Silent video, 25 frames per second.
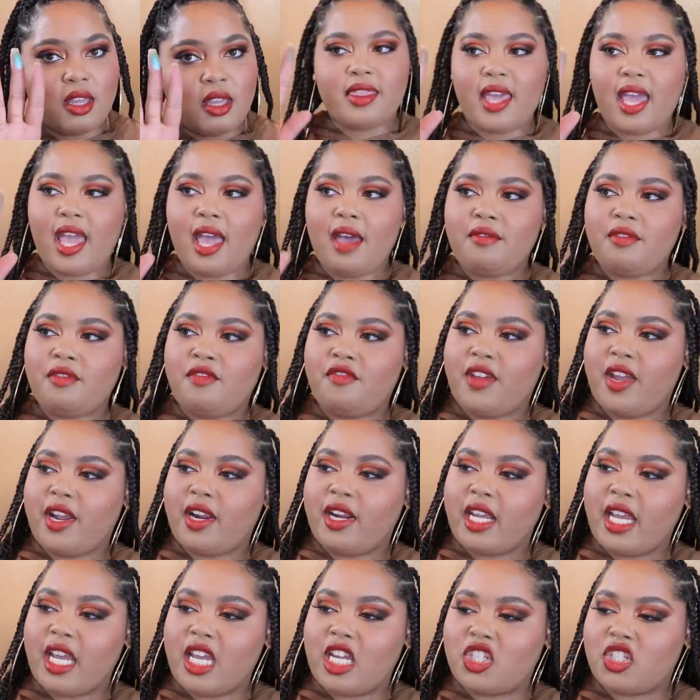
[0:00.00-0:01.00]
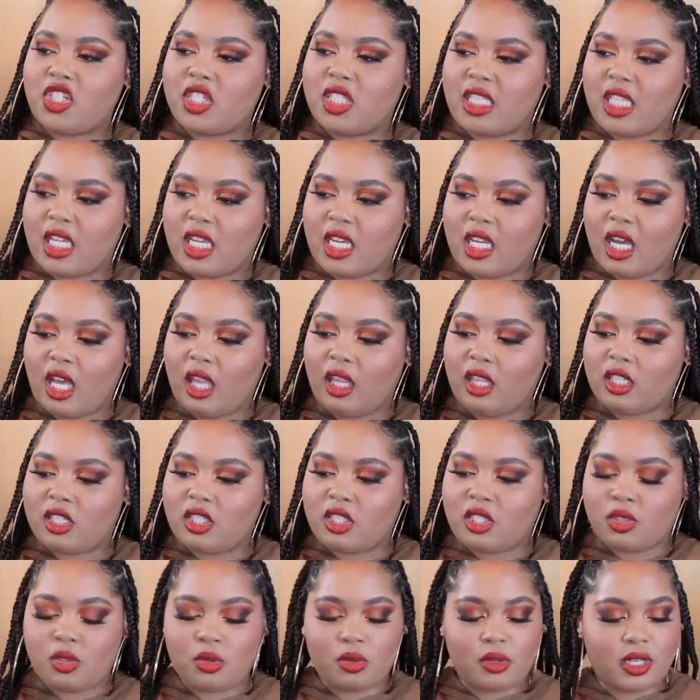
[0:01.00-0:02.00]
They have a very interesting color
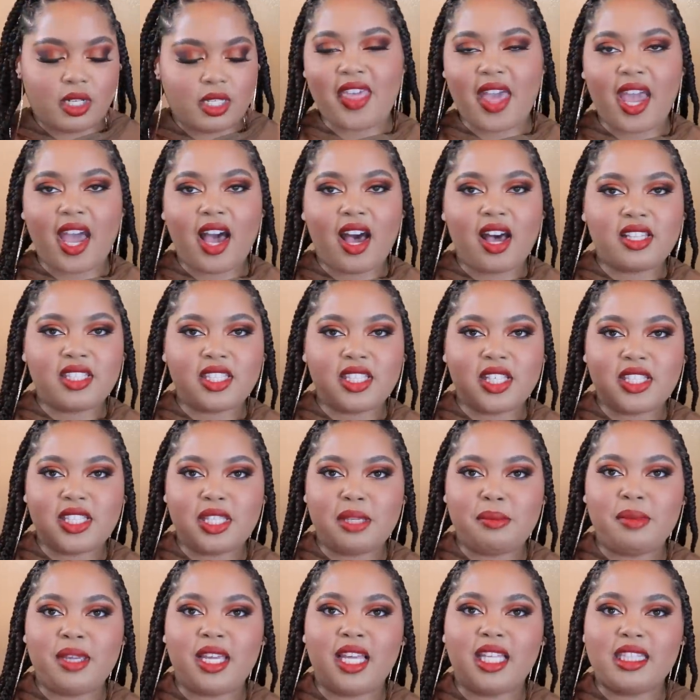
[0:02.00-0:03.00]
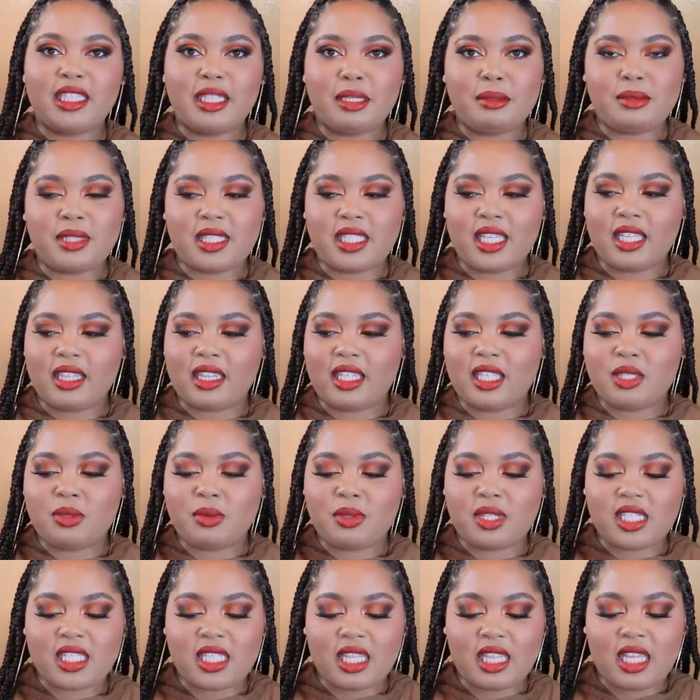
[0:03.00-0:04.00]
story. They also sent me a lipstick. This
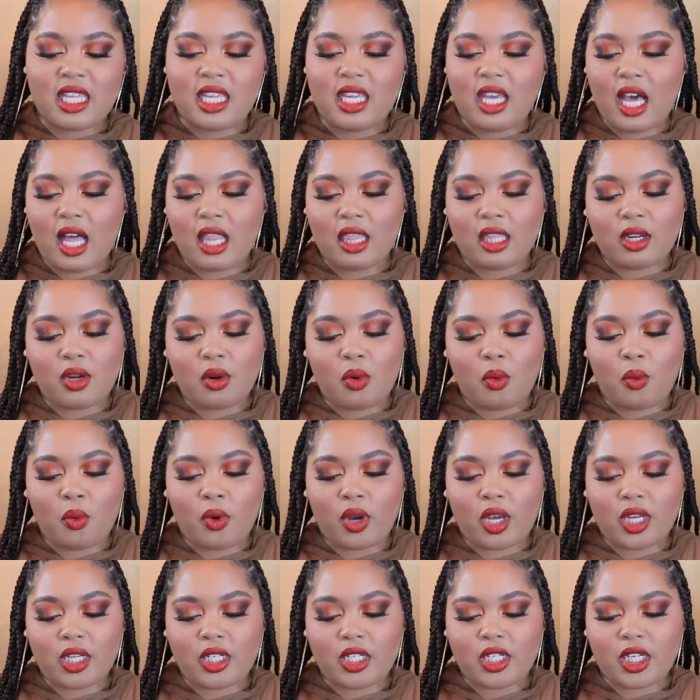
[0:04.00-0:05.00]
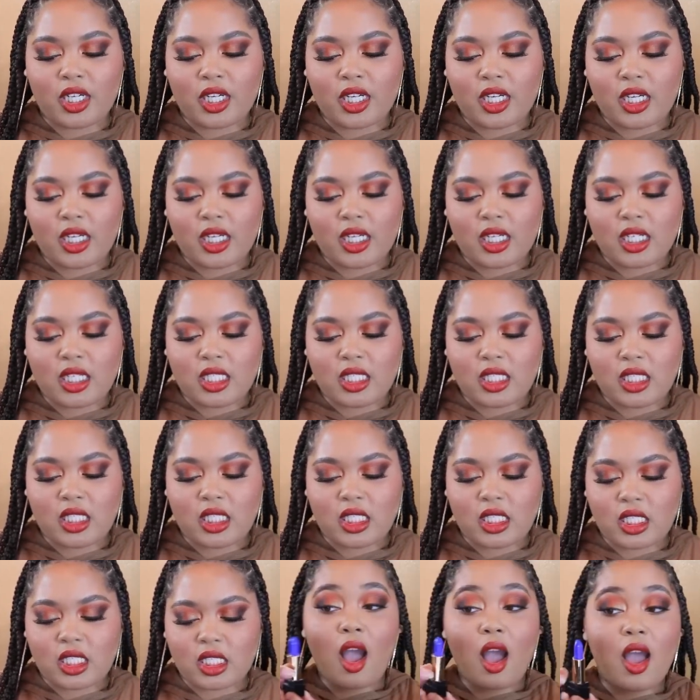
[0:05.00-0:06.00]
one is in the color
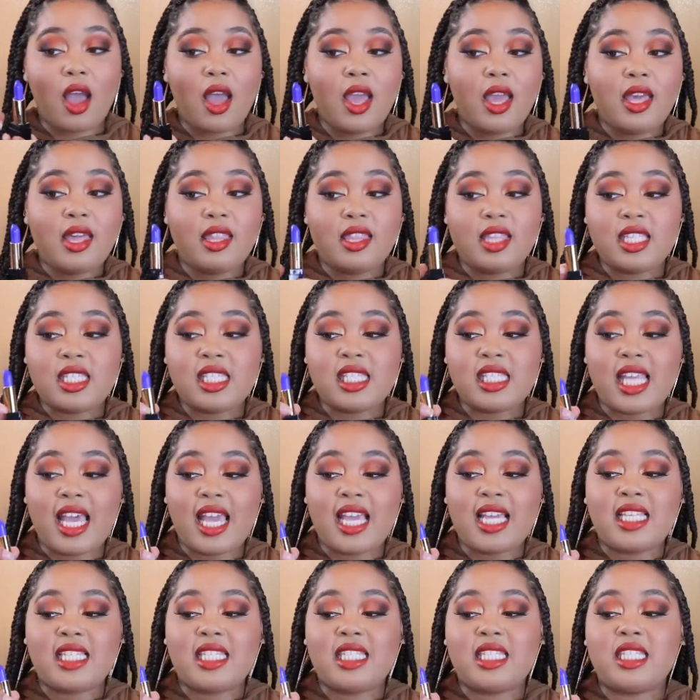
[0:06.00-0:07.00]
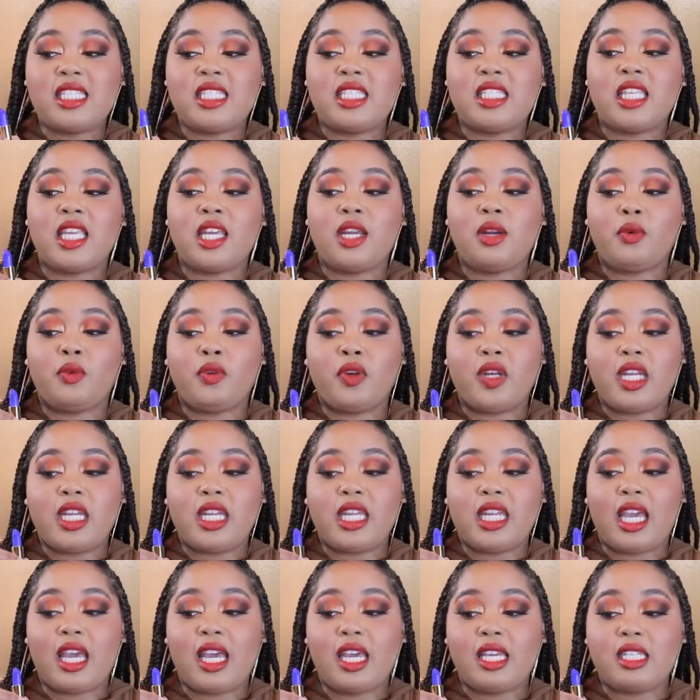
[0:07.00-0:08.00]
Wonders. This is a
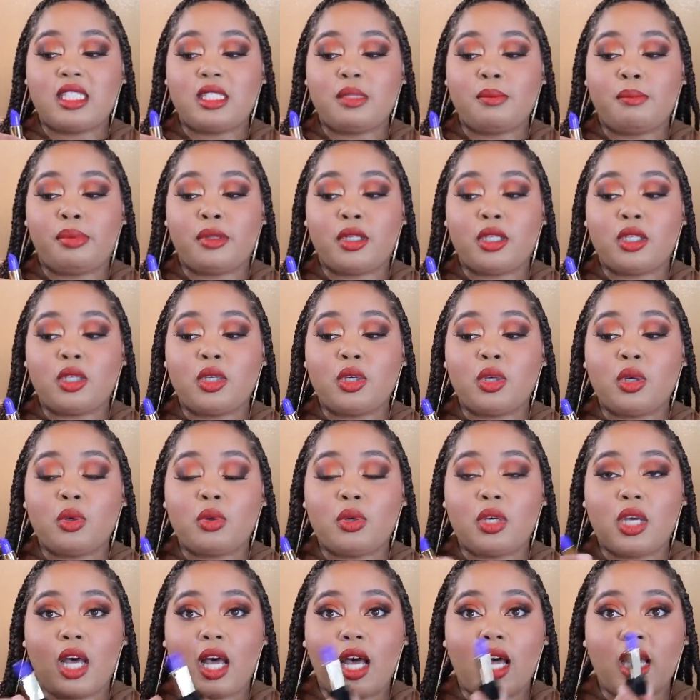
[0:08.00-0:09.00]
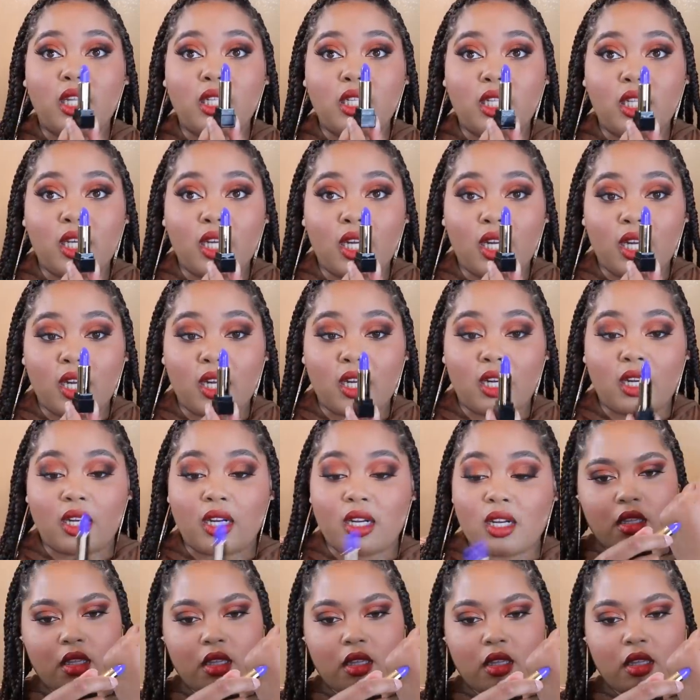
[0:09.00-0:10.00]
serious blue color.